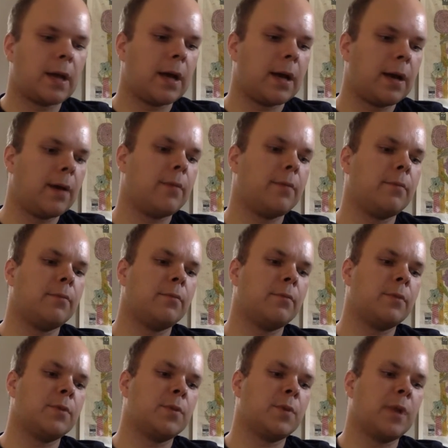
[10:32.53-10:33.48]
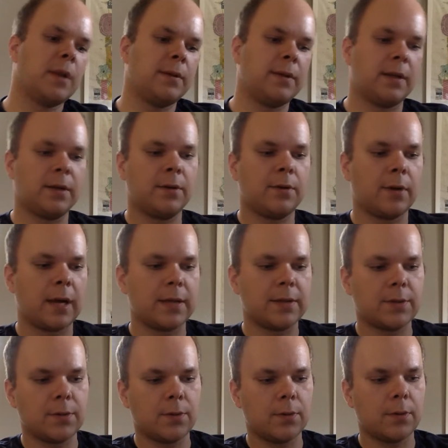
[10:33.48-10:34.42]
Uh, that's where I did
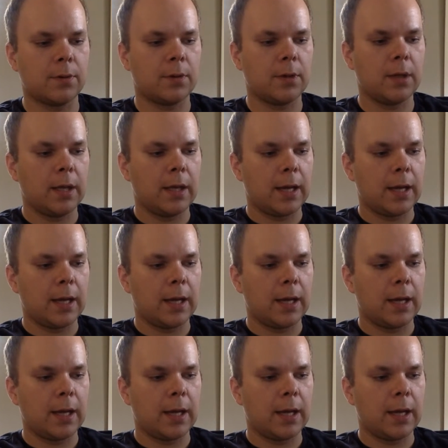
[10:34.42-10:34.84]
grad school.